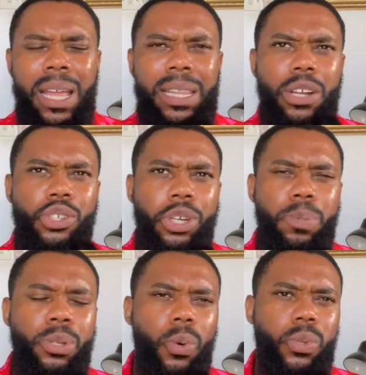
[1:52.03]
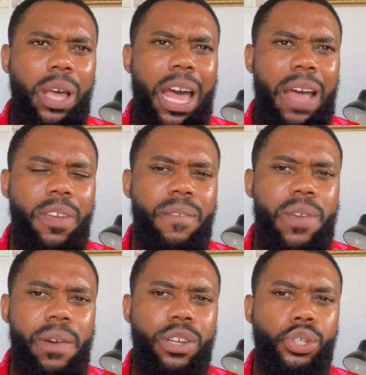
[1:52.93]
Now, thrips also have a
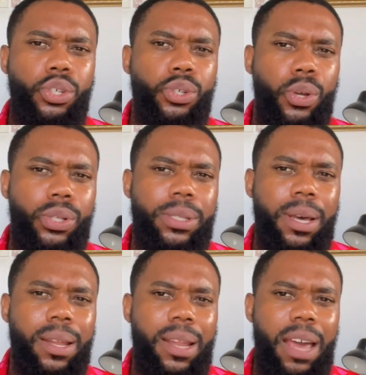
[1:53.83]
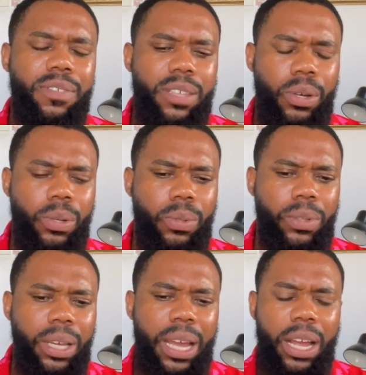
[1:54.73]
very short life cycle.
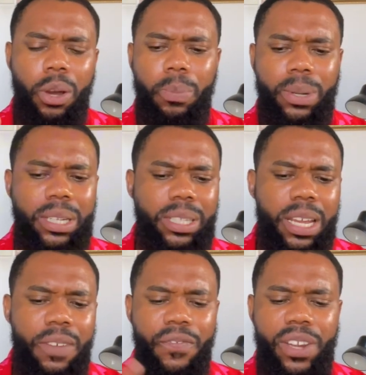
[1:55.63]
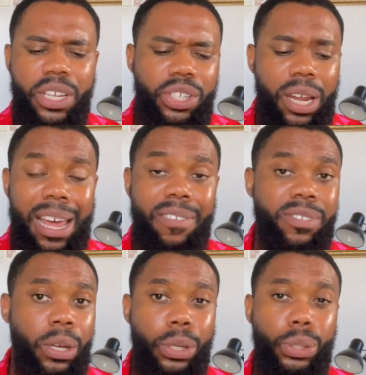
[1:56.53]
They can completely finish their life
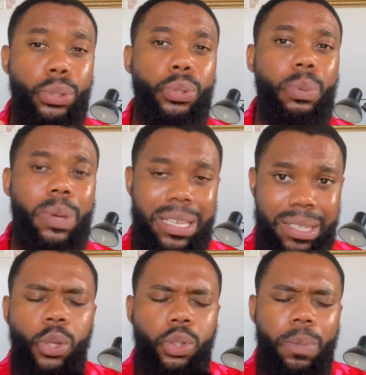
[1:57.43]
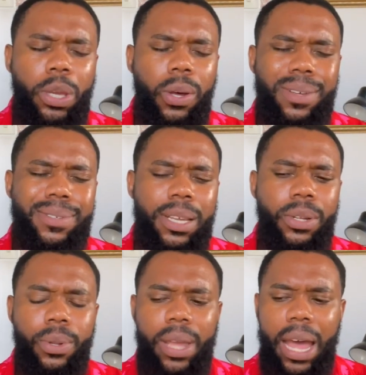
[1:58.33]
cycle in 2 weeks. So because they
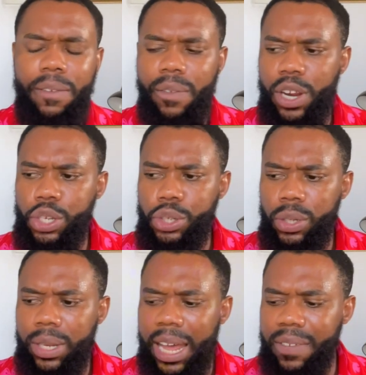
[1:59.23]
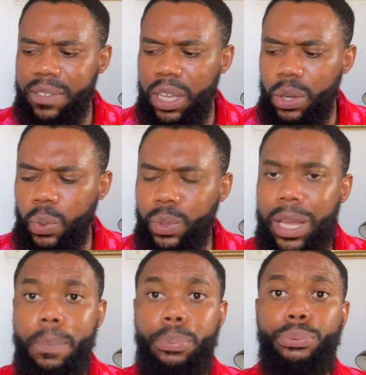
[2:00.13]
know they have a very short life cycle,
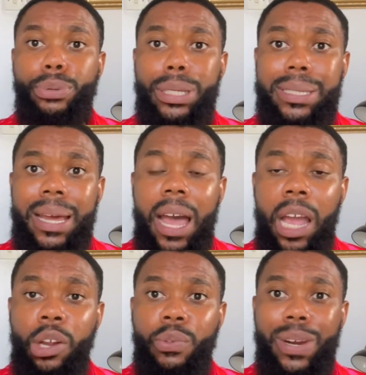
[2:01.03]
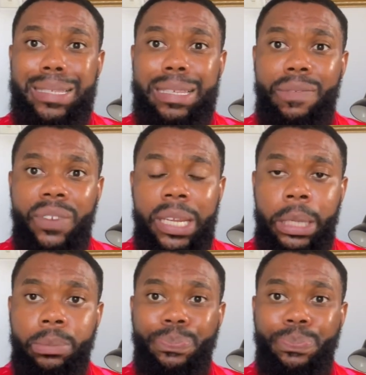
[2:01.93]
they breed aggressively.